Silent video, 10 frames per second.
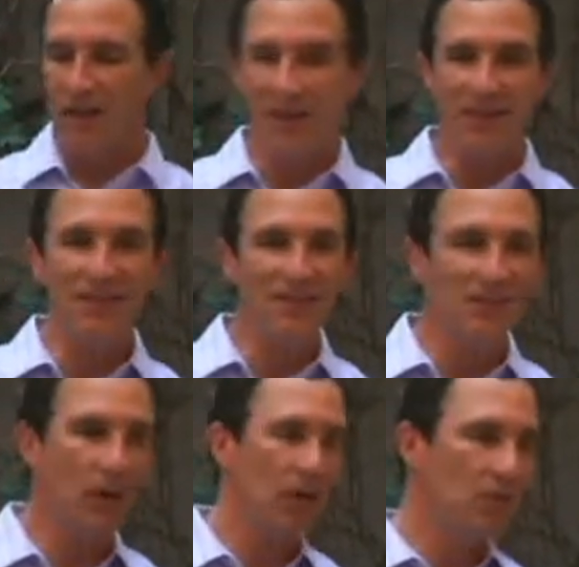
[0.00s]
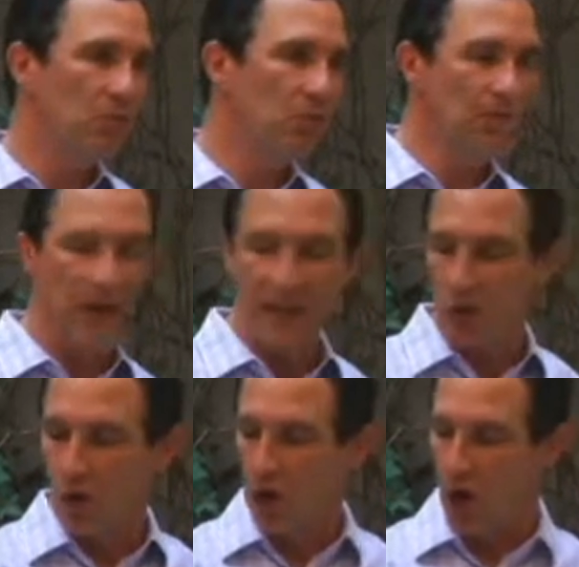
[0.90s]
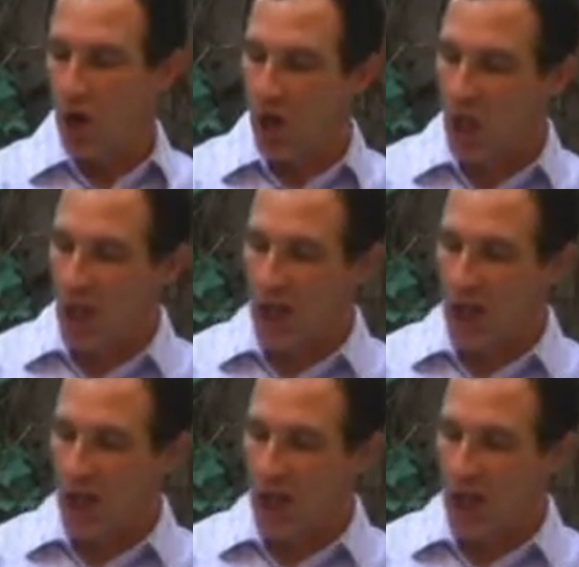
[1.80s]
this is what we might call